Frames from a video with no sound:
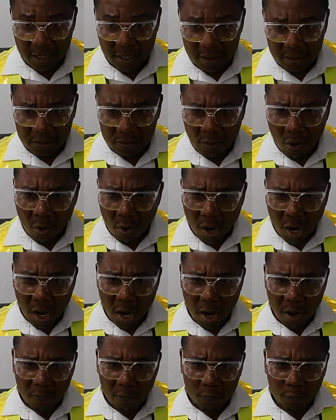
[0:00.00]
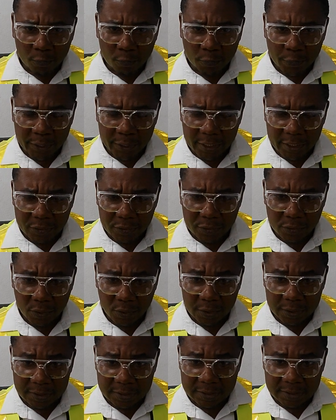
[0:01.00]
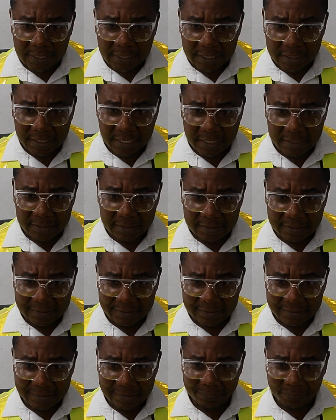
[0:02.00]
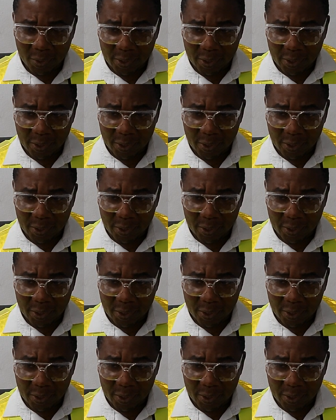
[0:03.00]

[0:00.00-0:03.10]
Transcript: So we need to understand that this